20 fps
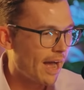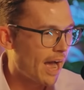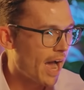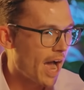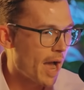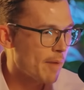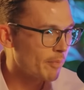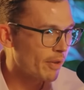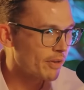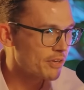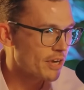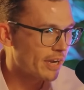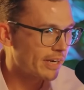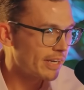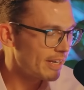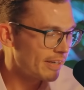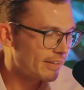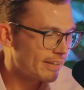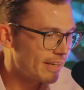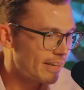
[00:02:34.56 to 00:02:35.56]
I'm not. They
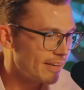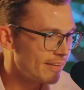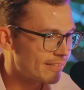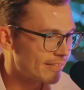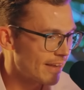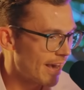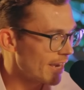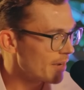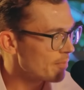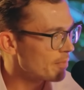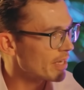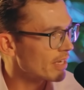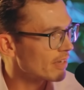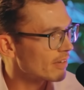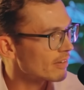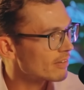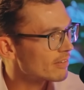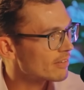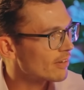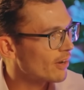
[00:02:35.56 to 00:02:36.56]
didn't tag me,
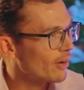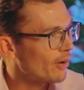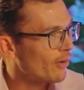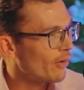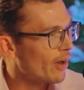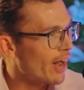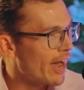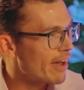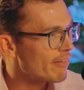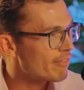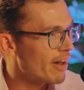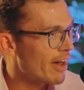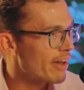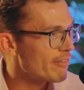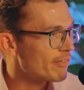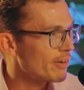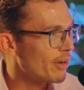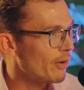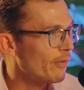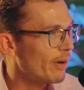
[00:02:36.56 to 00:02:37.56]
so I've
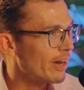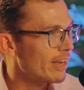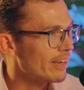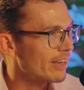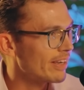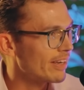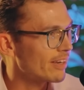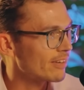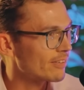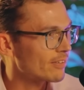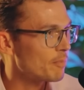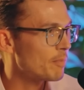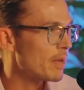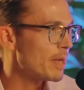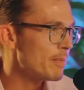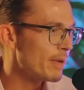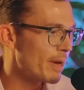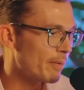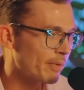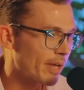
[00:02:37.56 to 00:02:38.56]
no idea. So
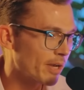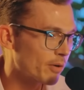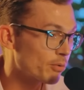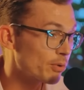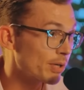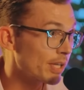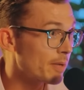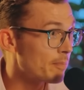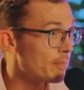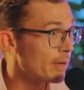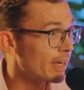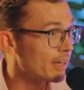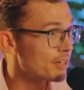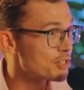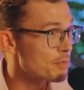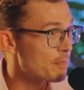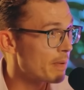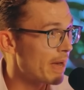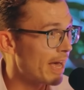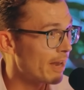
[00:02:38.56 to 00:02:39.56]
maybe I'm like really big in
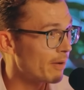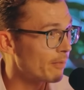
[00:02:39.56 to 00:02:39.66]
Japan